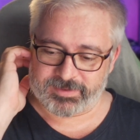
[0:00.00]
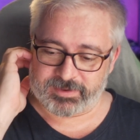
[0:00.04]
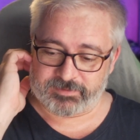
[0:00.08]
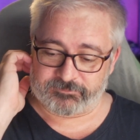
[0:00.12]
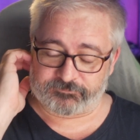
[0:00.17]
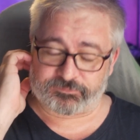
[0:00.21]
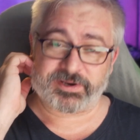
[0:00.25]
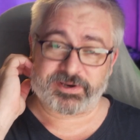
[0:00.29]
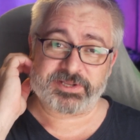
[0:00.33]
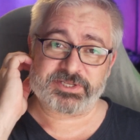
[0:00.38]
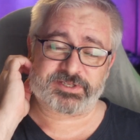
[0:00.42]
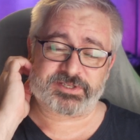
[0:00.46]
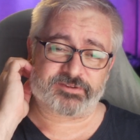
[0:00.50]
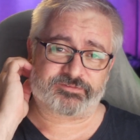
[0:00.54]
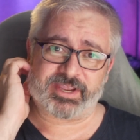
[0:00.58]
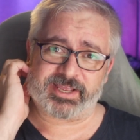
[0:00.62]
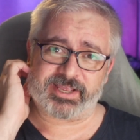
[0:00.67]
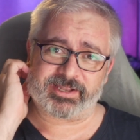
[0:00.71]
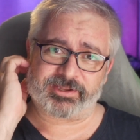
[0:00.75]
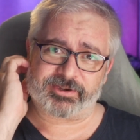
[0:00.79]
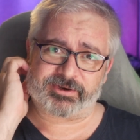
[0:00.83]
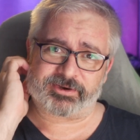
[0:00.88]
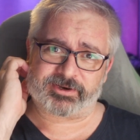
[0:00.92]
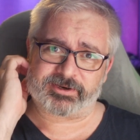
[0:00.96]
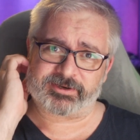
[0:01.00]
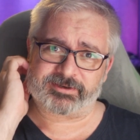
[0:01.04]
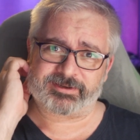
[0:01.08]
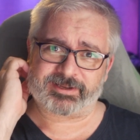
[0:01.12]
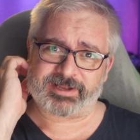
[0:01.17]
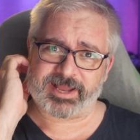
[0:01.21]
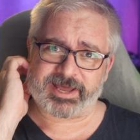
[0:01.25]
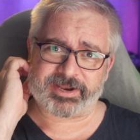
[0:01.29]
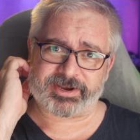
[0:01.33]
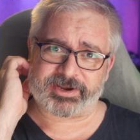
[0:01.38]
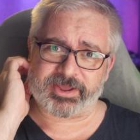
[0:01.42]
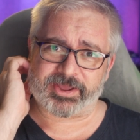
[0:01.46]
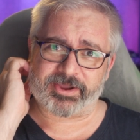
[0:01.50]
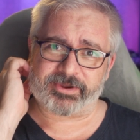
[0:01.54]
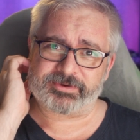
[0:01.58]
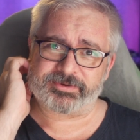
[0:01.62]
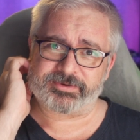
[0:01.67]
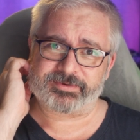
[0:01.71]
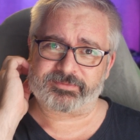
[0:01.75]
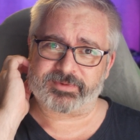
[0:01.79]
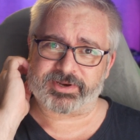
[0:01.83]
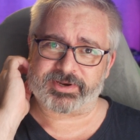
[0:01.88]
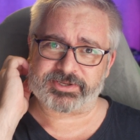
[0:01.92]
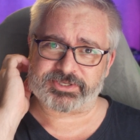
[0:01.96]
friends of Hitler, I don't know
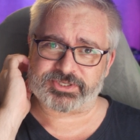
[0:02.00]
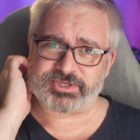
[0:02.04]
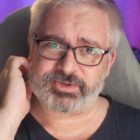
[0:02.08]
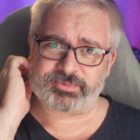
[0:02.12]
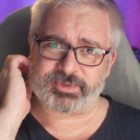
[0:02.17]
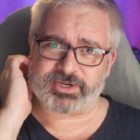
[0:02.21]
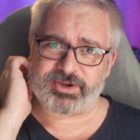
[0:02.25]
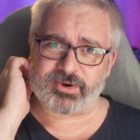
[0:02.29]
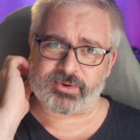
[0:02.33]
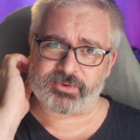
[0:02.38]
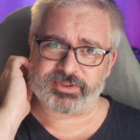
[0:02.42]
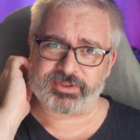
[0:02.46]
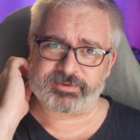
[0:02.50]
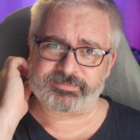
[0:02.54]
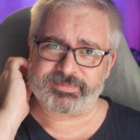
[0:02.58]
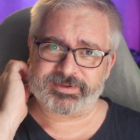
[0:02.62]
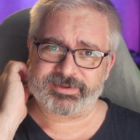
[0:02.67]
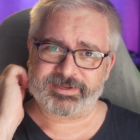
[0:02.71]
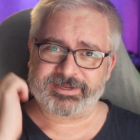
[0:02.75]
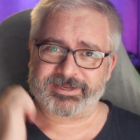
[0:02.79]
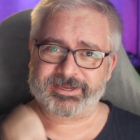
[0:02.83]
what else you would call them,